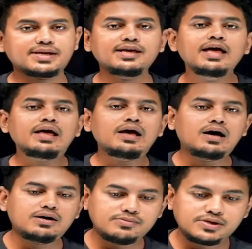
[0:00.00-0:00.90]
basically
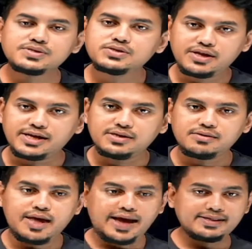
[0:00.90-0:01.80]
dissociates on
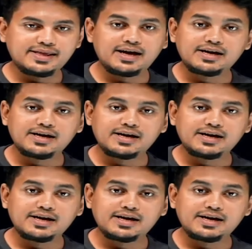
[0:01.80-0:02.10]
heat, and